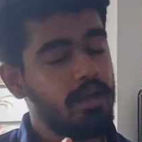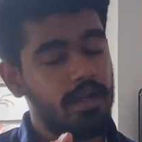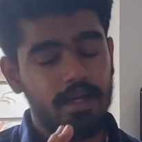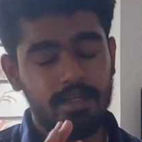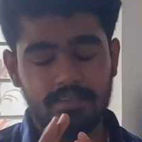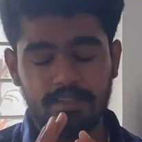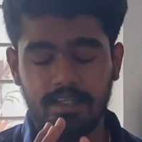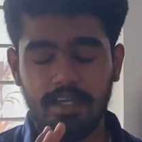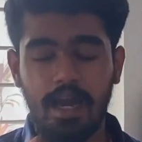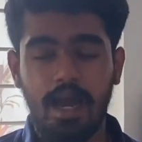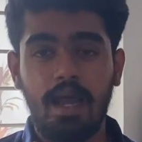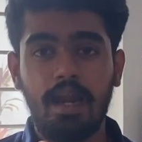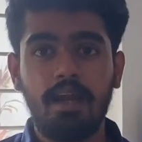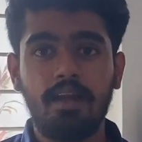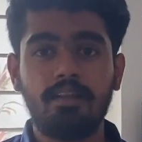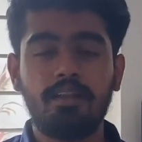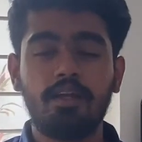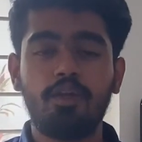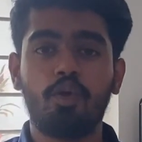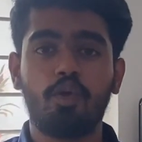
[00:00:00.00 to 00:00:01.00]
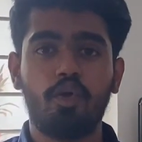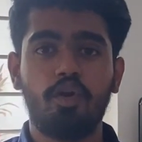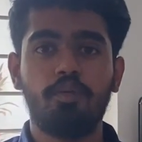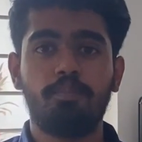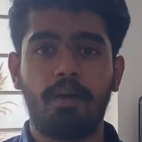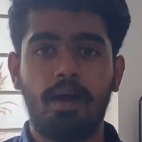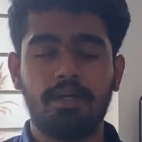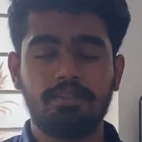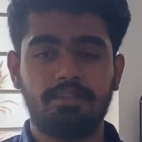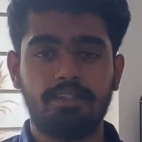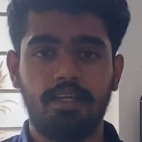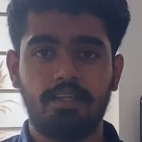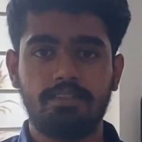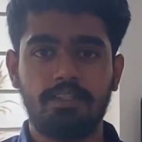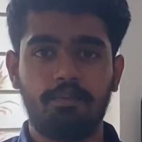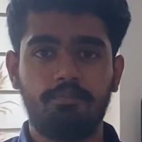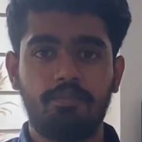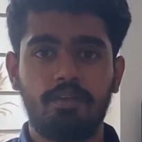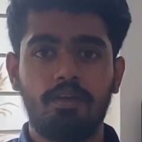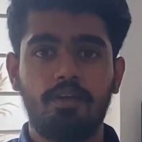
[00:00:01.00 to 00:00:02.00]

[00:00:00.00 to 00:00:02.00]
there's a guarantee that you're going to pass the exam.